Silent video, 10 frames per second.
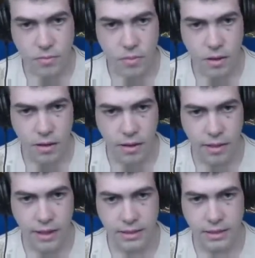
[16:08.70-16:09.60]
Like
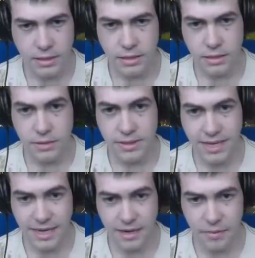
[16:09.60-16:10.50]
that. We're going to
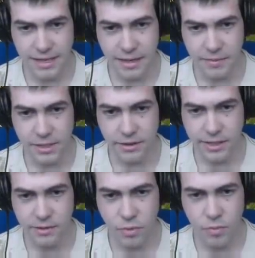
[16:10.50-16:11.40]
take a little bit of damage doing
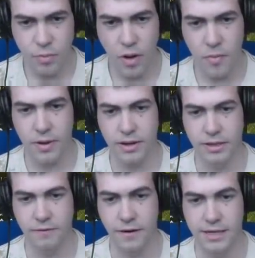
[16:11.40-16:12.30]
this. We'll pop
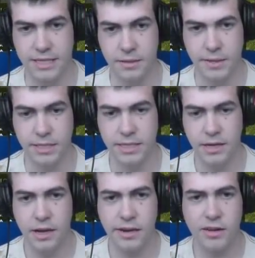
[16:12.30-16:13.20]
Defiance, to be honest.
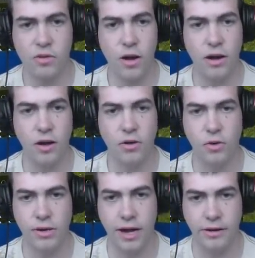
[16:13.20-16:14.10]
It's got quite a low
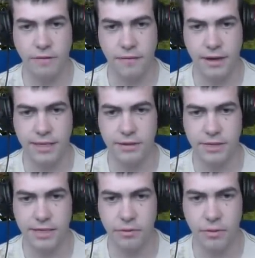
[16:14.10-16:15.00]
cooldown on Defiance, so at
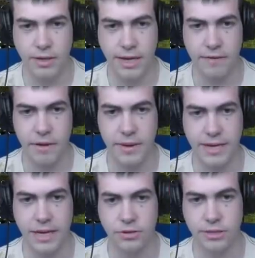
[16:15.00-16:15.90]
least we won't take very many
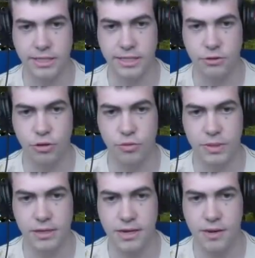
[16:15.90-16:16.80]
casualties as the
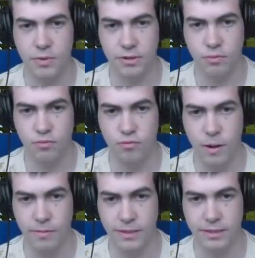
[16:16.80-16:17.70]
troops, and we'll just
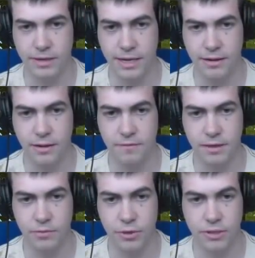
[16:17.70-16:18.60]
wipe this unit out, hopefully,
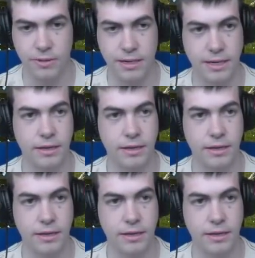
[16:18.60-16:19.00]
pretty quickly.